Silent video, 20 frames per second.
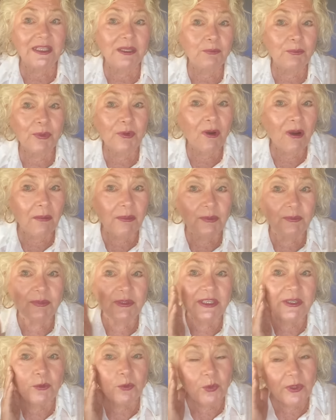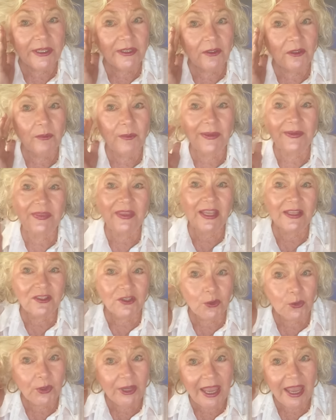It probably will, but that's
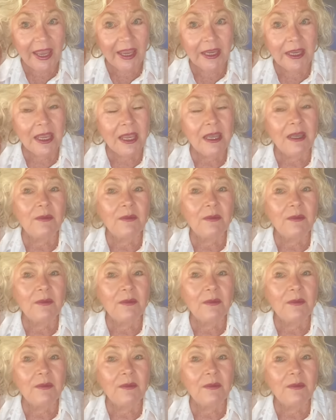okay